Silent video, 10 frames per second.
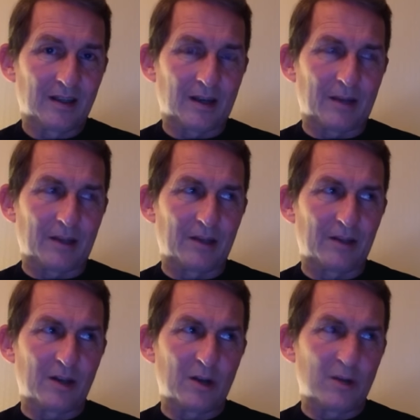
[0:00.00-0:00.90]
I
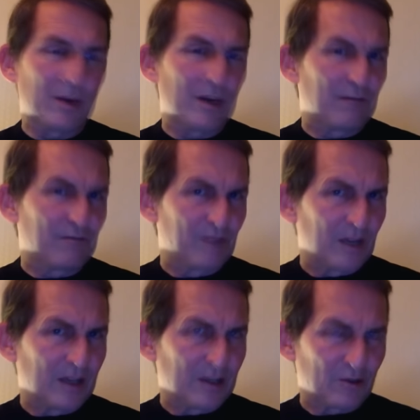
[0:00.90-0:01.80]
mean, nobody
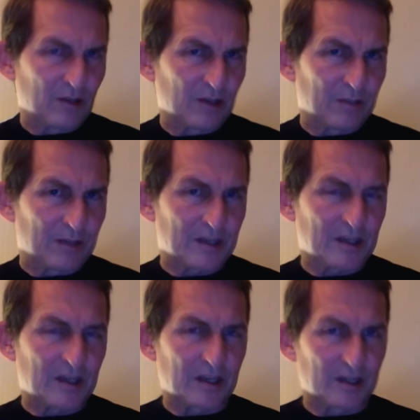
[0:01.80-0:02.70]
really truly admits
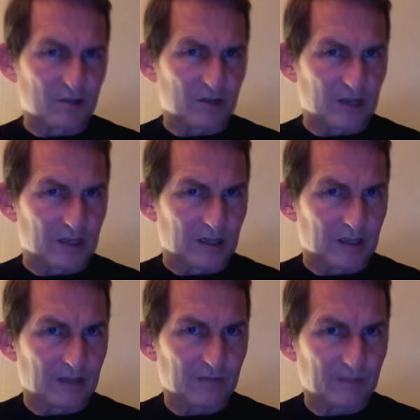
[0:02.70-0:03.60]
getting a degree
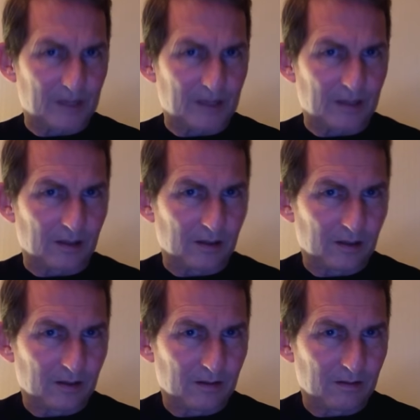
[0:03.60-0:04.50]
from Keele.
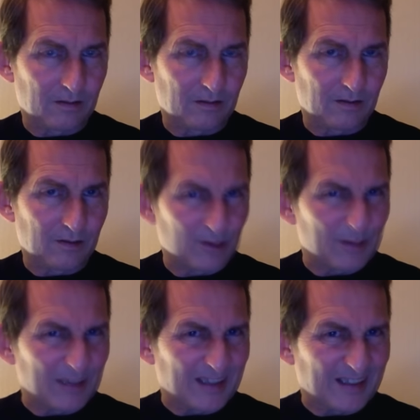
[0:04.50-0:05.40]
You know what I
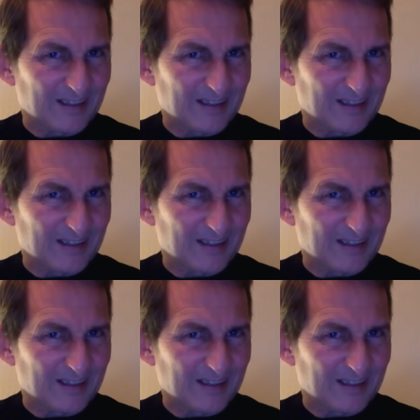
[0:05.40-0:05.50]
mean?